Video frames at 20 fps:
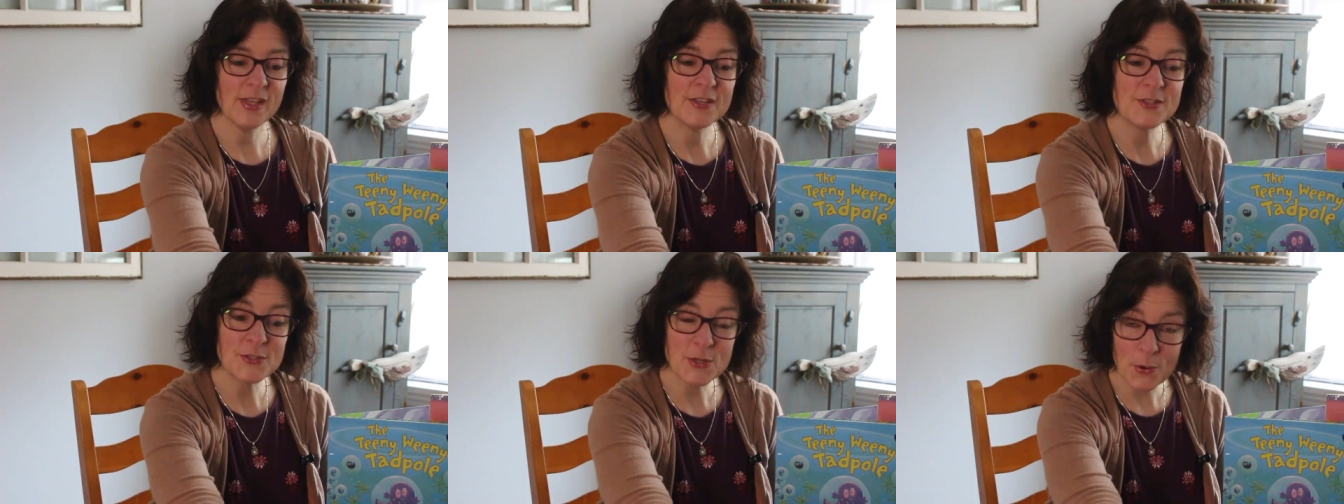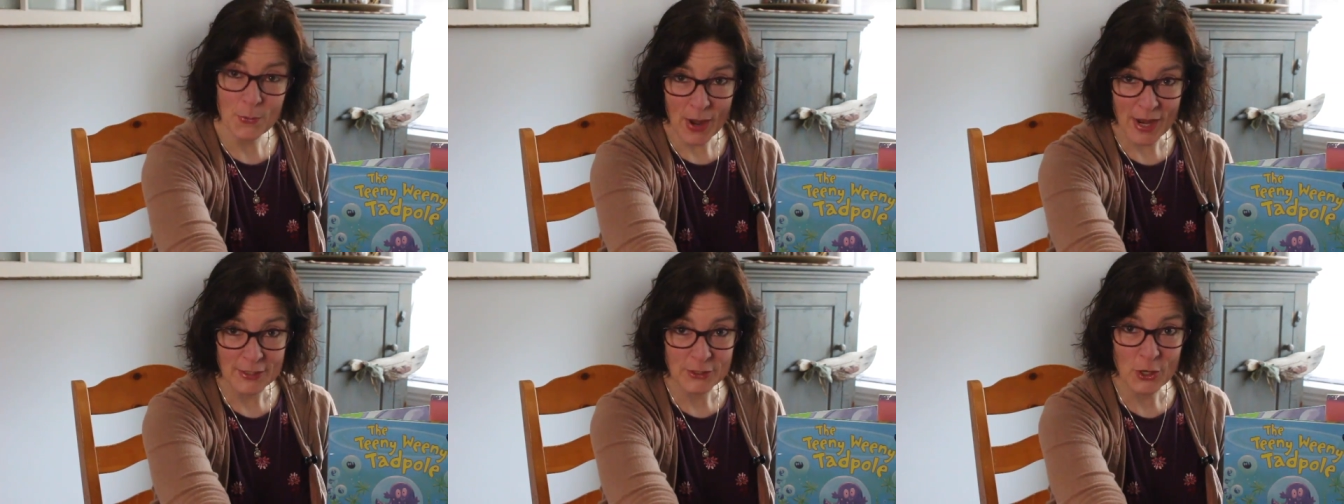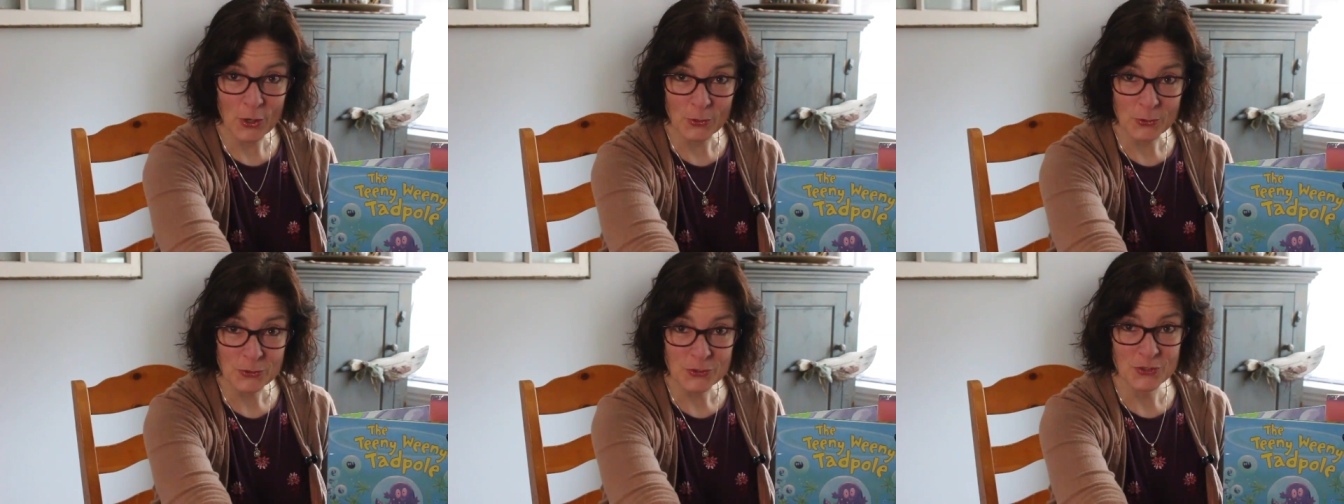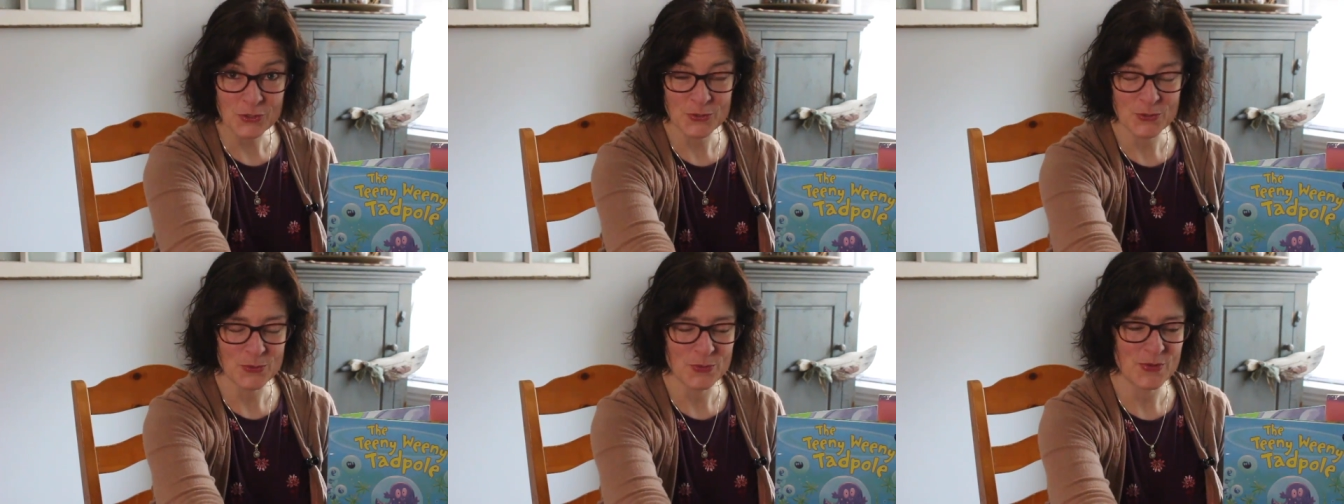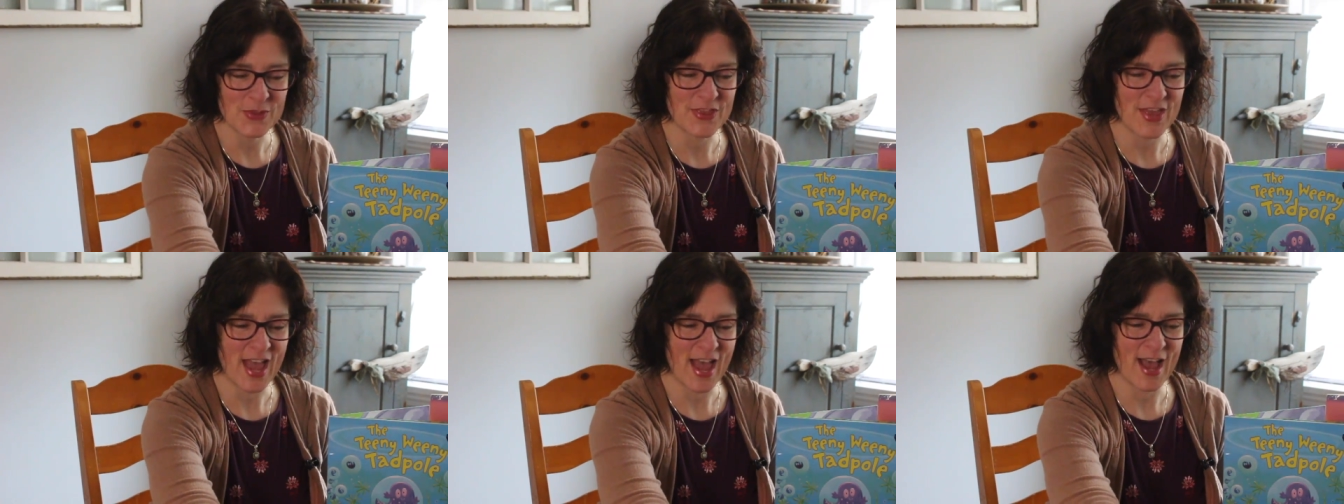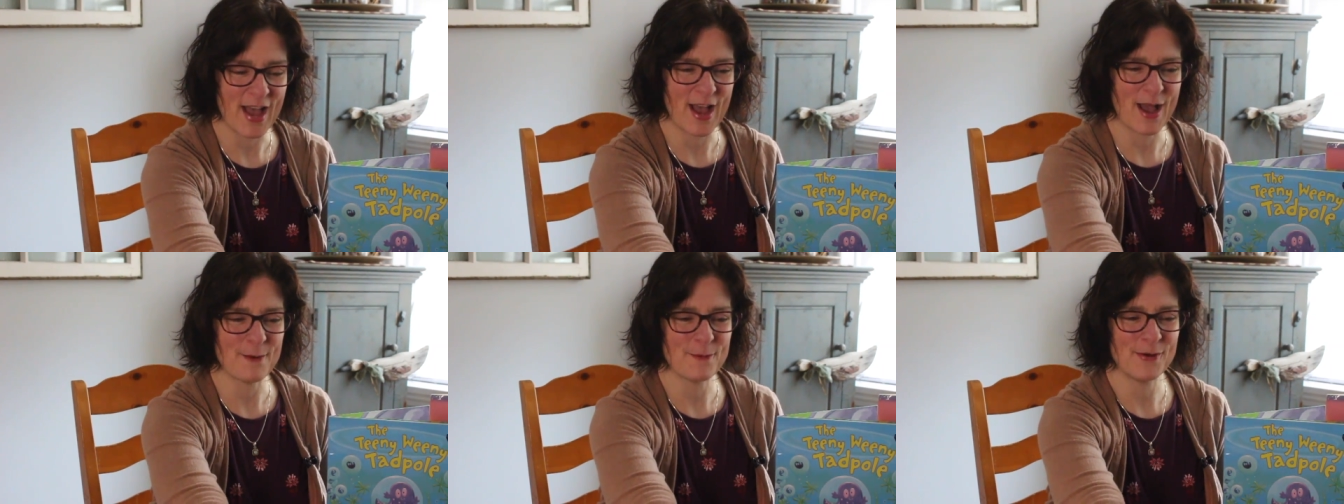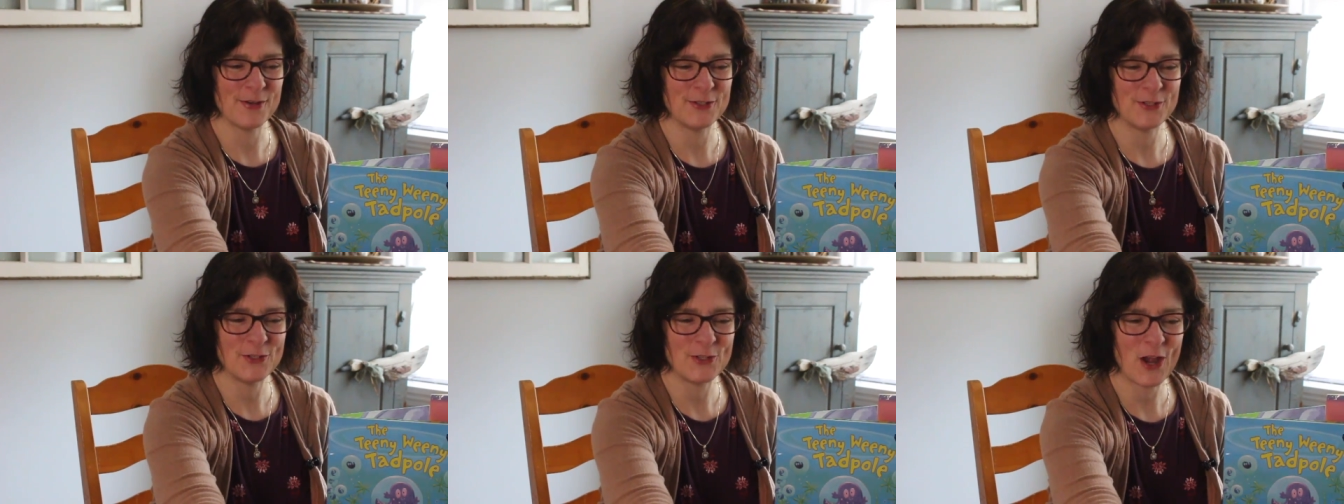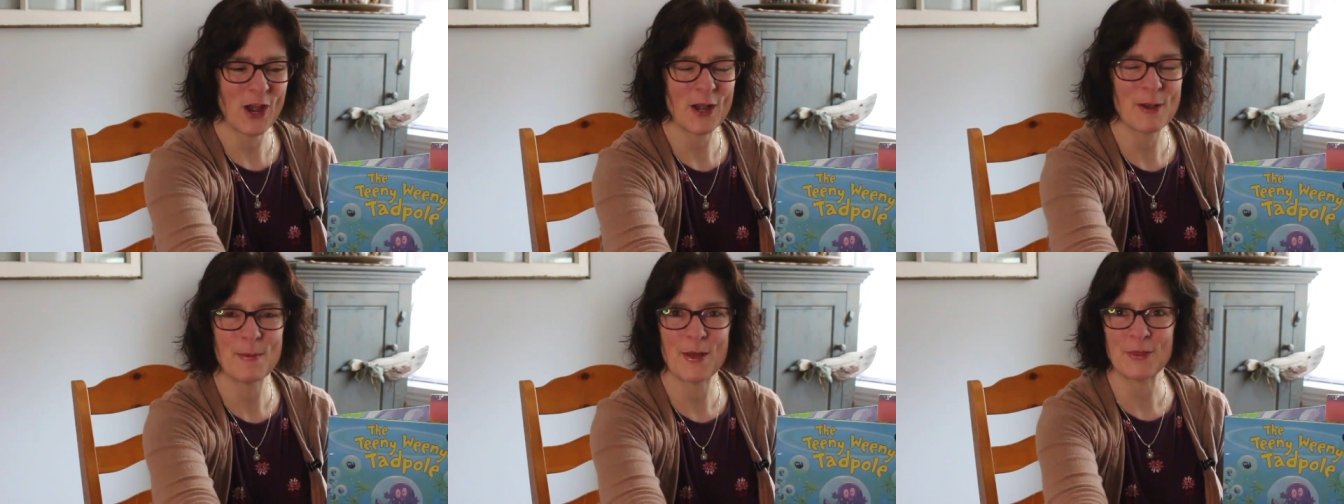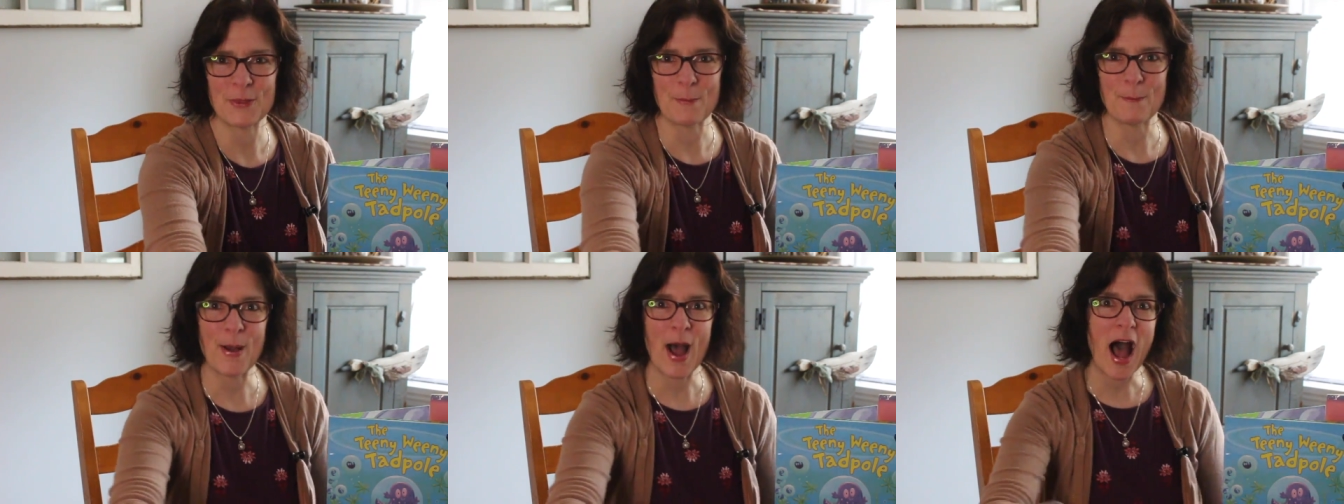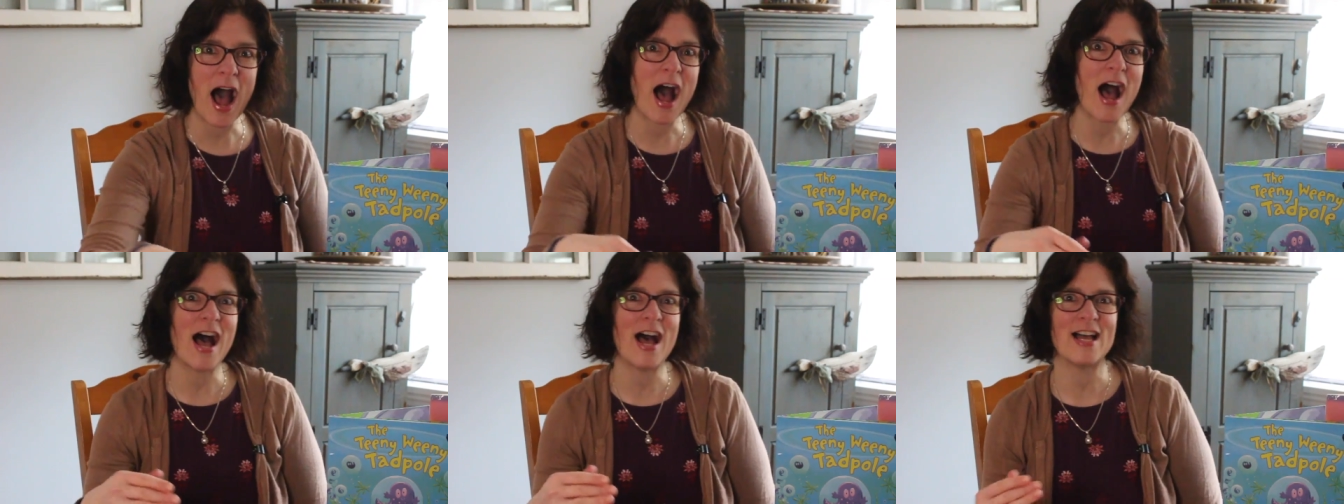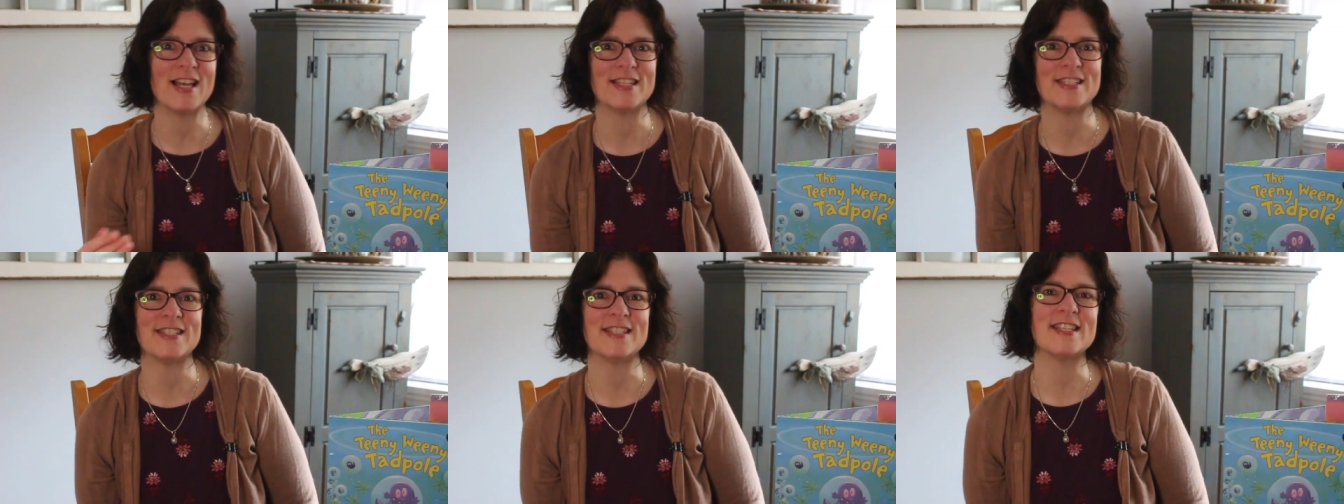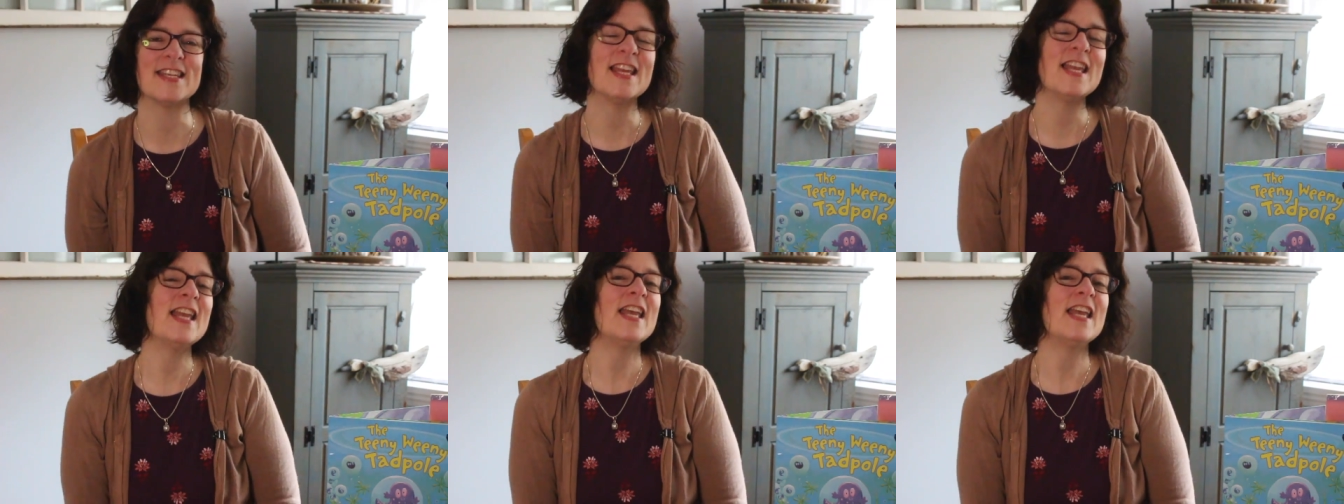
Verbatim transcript: so I told you that I wanted to talk about the pond.